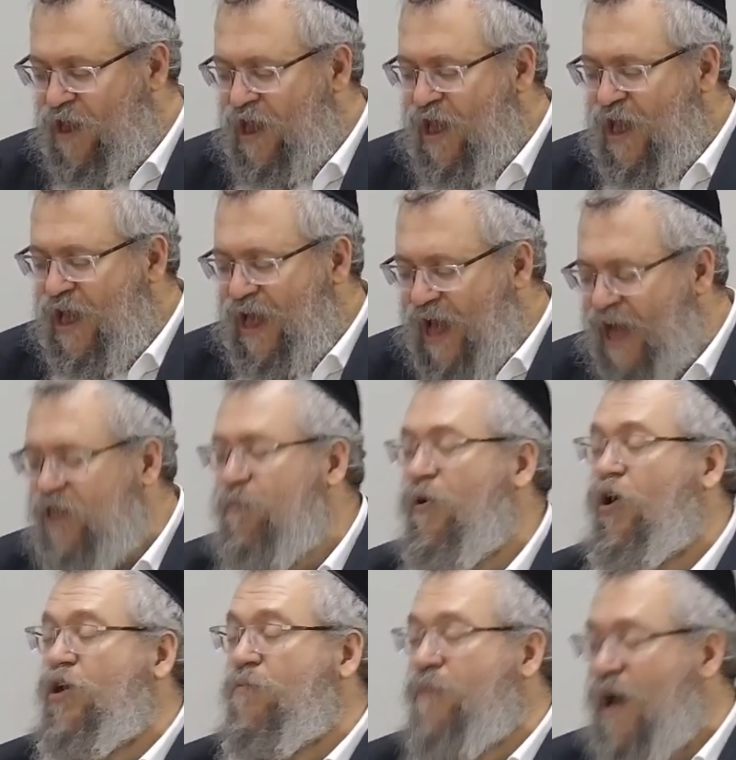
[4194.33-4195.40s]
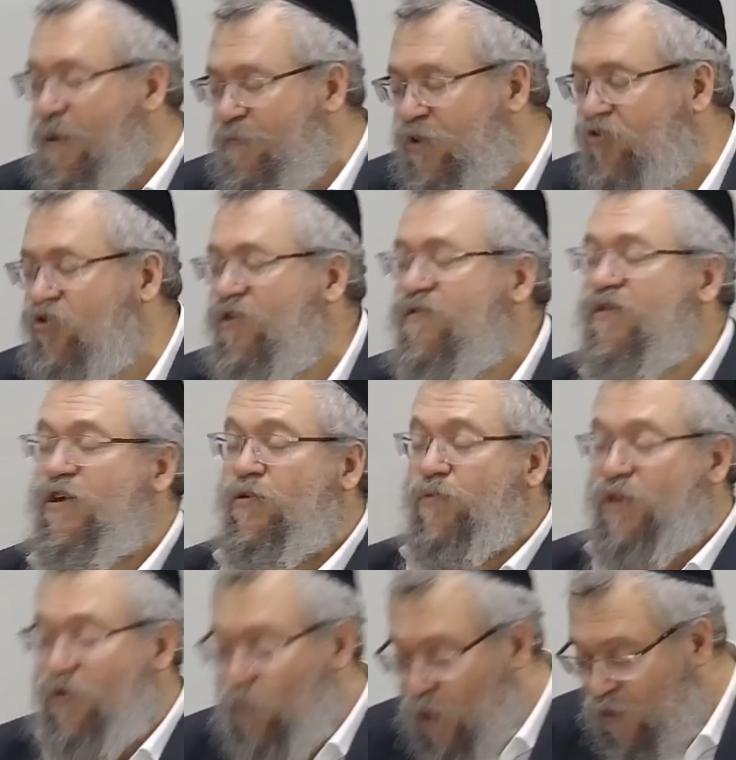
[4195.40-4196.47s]
there was an Amin,
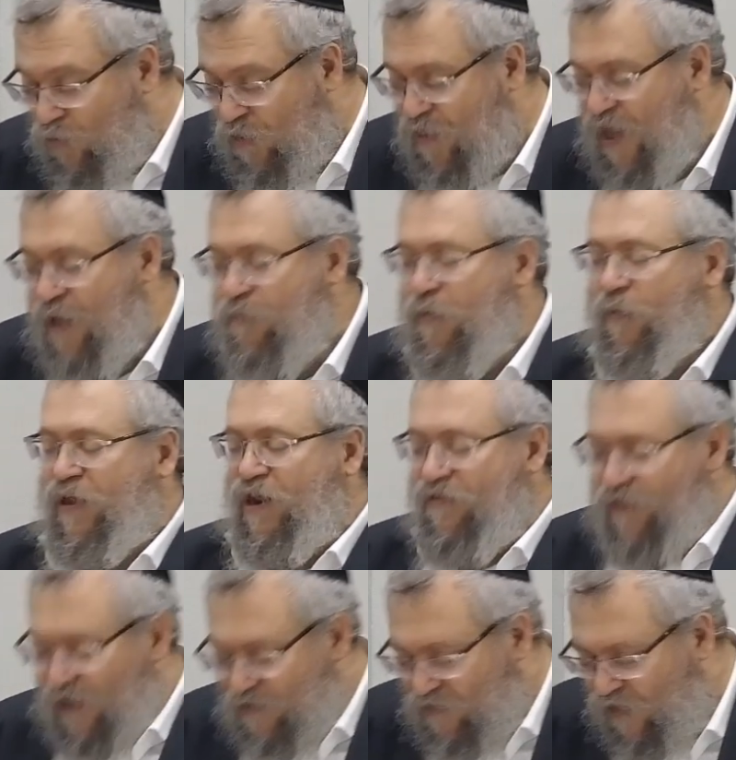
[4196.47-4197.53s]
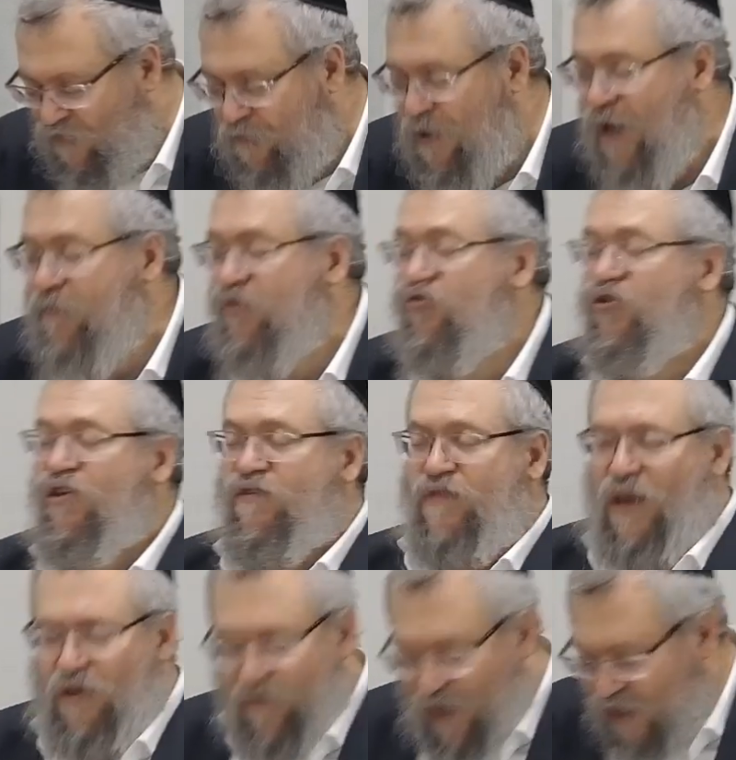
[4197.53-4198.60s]
a
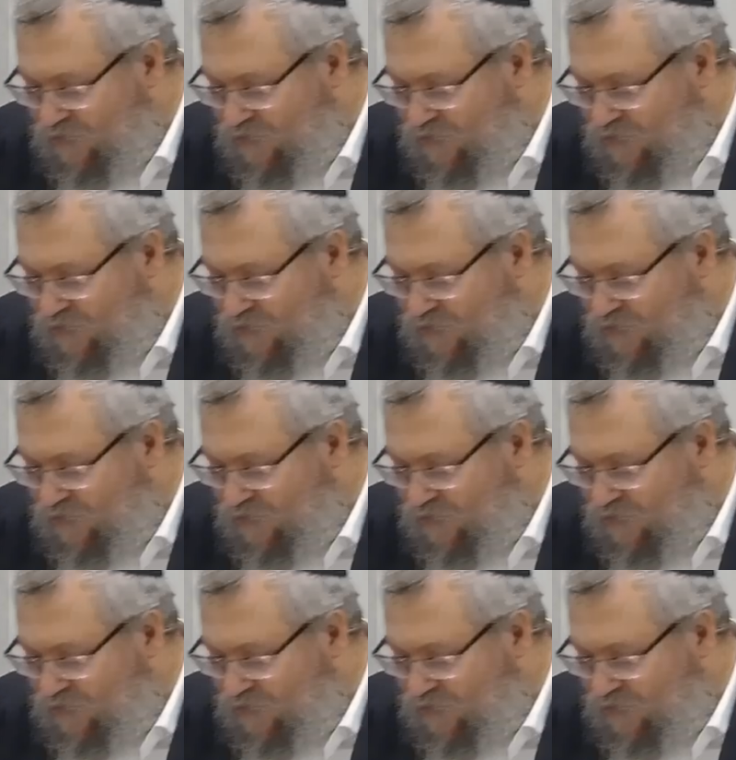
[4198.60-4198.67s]
heretic,